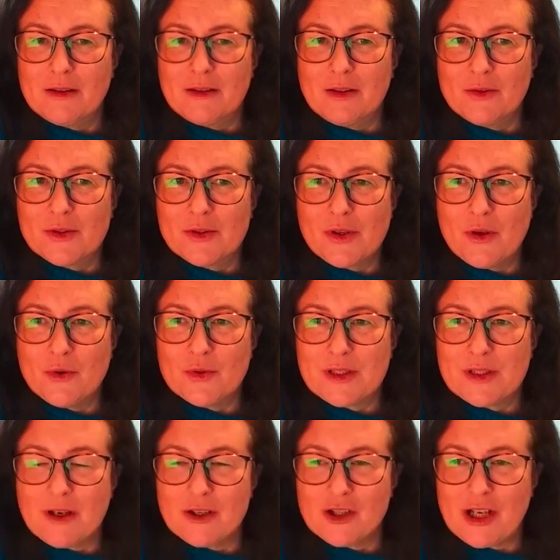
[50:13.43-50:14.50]
your soul
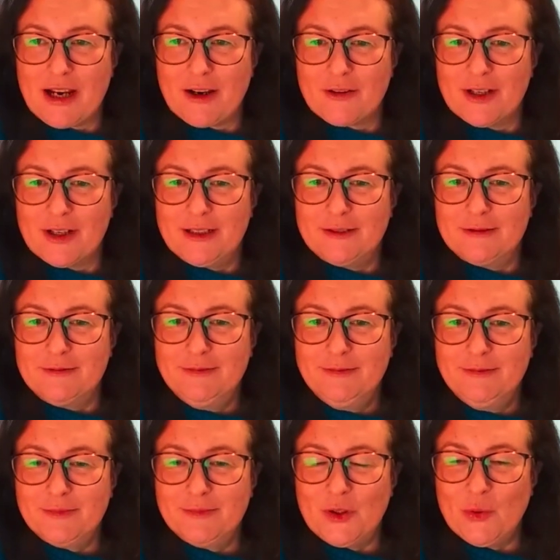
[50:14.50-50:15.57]
star chakra,
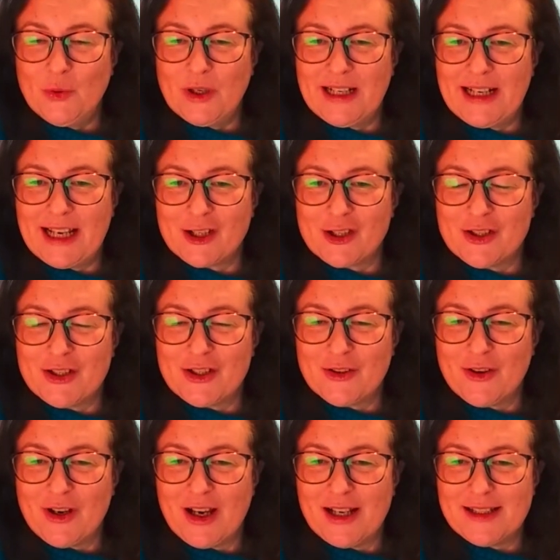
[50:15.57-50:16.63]
your connection to
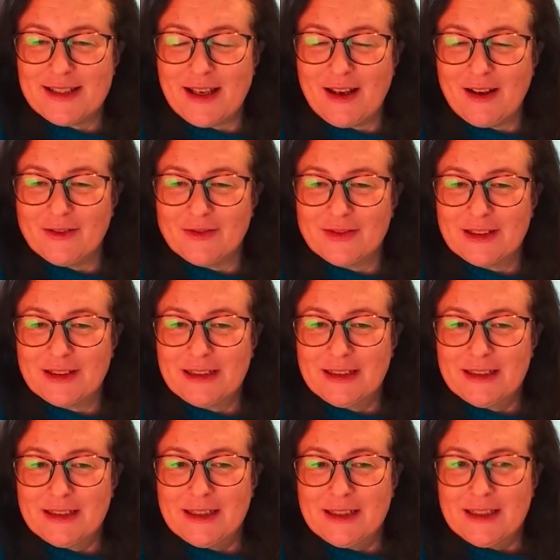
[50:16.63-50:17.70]
your higher self.
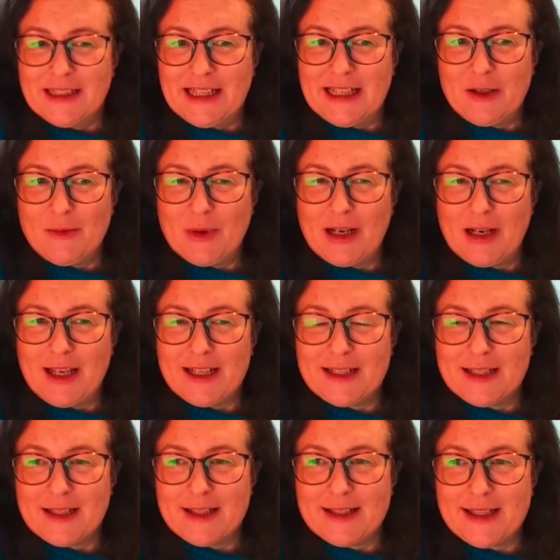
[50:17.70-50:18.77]
And you might like
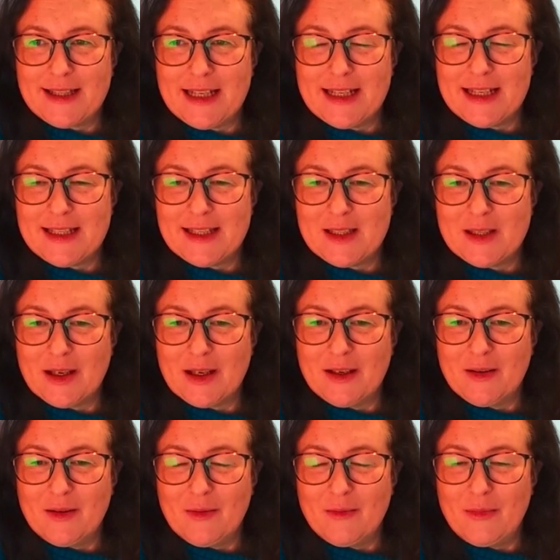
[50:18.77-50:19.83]
to see this as a
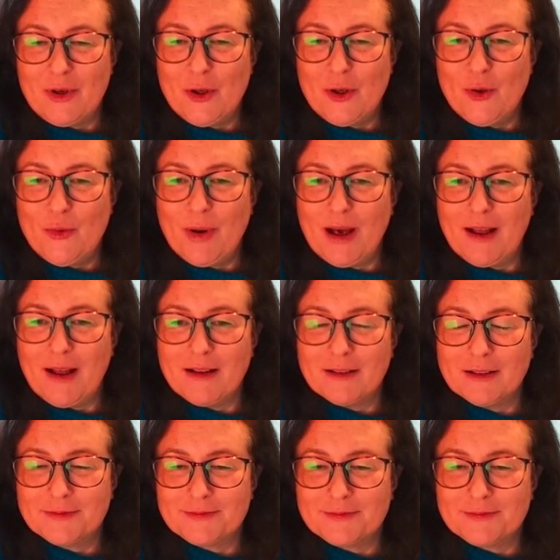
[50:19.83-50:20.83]
blue pearl.